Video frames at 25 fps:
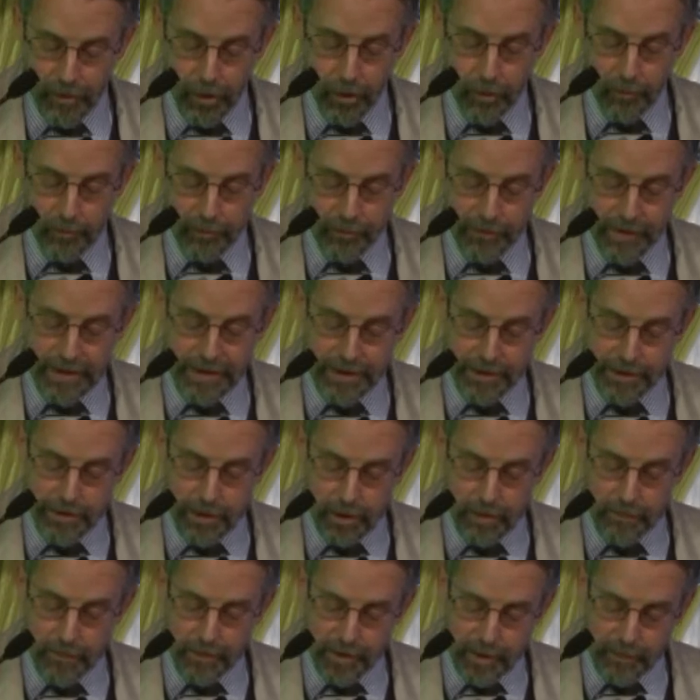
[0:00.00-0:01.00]
no
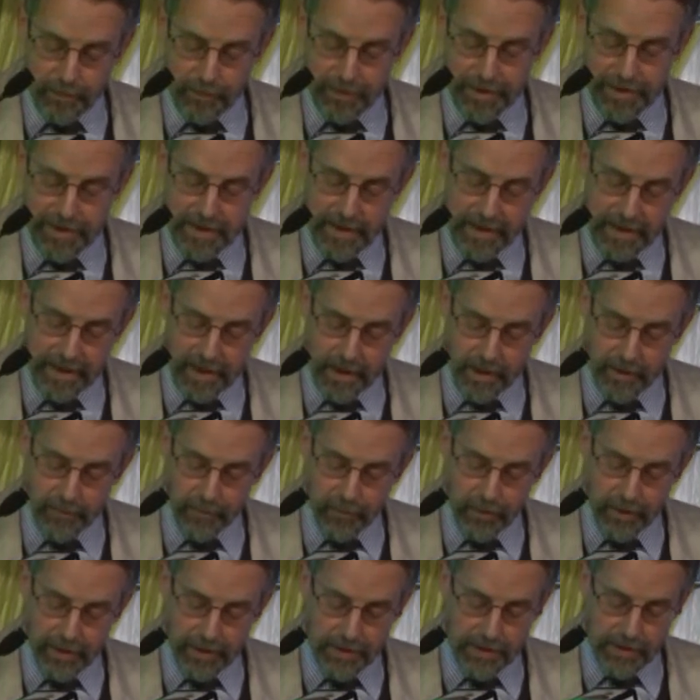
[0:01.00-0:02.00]
predetermined, preset
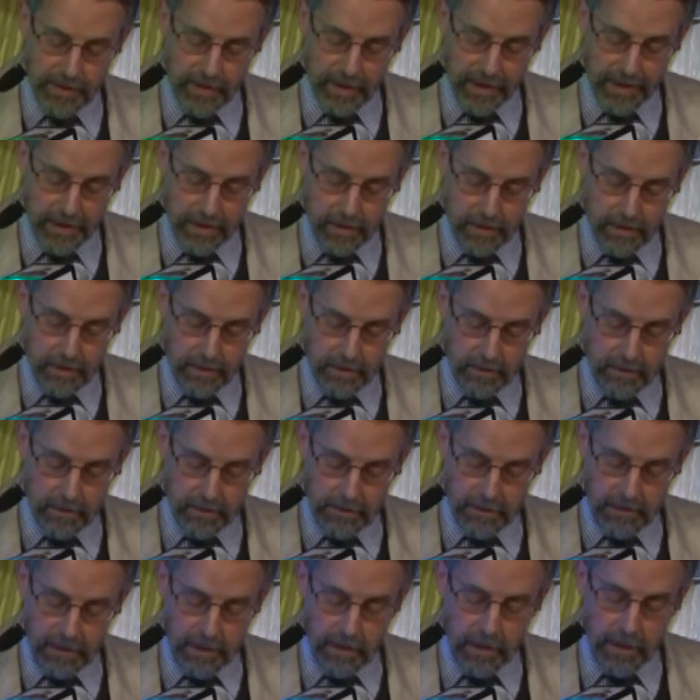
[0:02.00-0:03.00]
endpoint in sight.
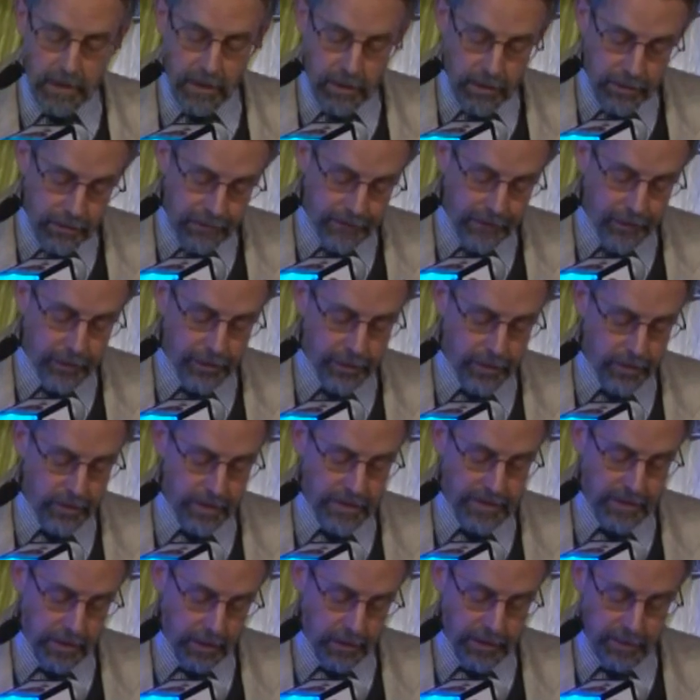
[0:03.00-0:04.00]
The future
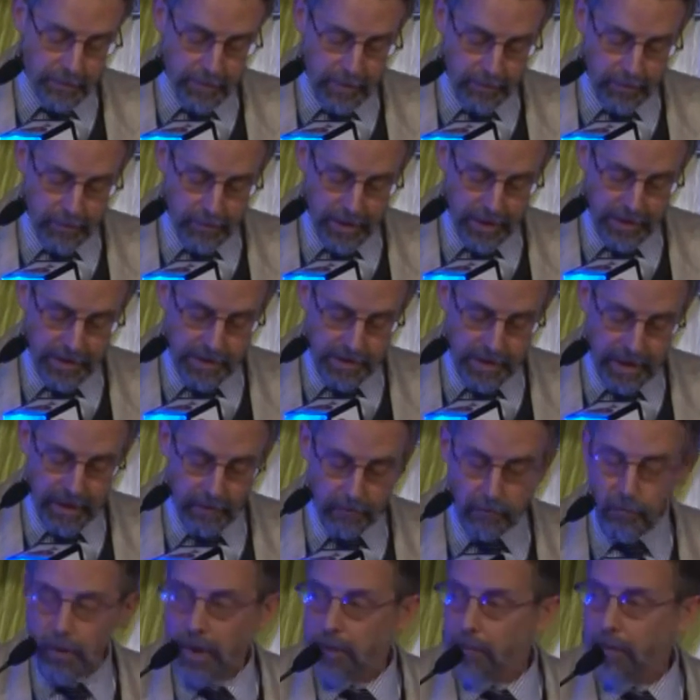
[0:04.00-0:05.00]
is, those people might
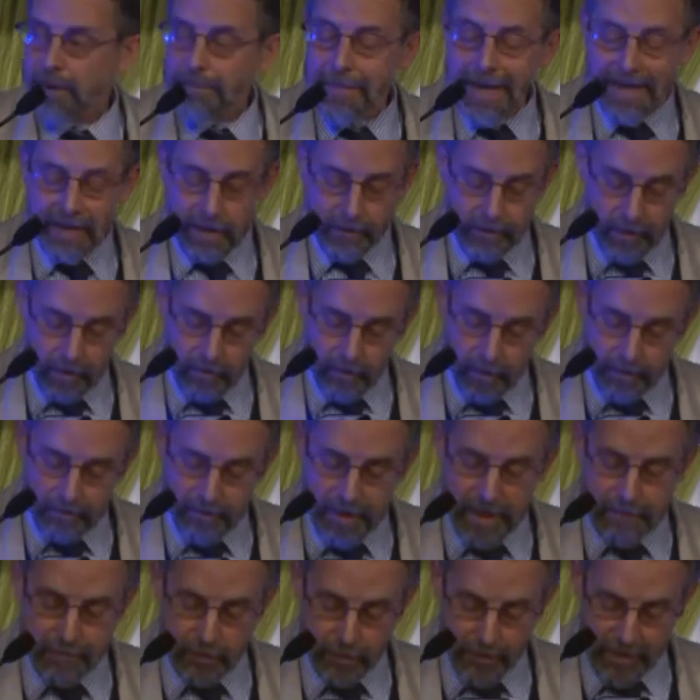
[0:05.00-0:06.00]
say, what we make of it, what
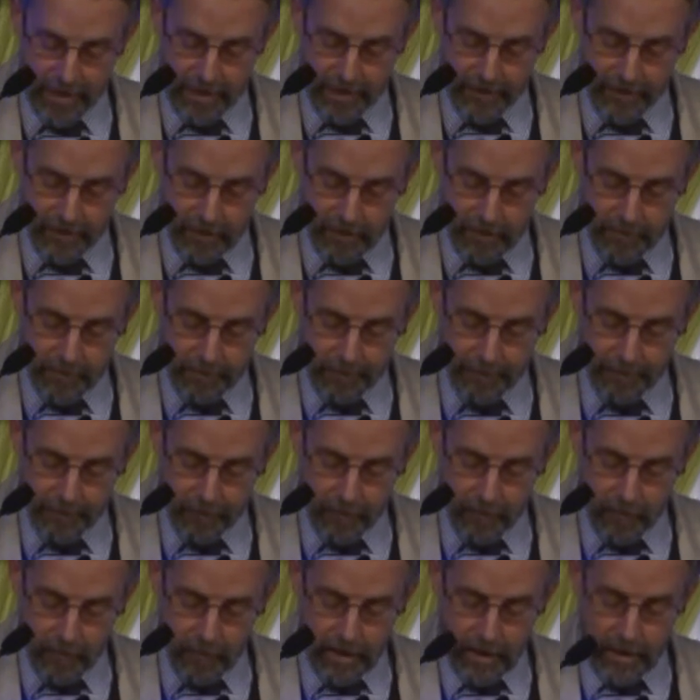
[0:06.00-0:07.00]
people make of
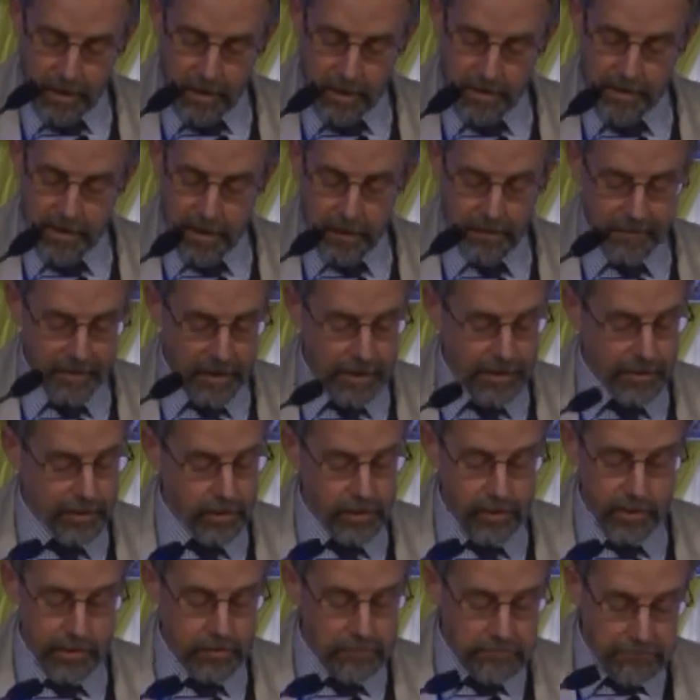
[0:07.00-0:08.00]
it. Some of these
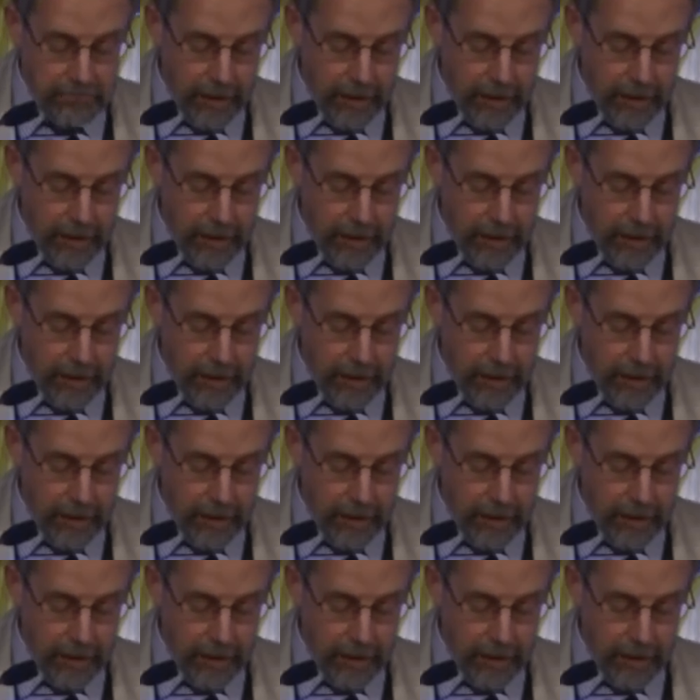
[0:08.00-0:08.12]
are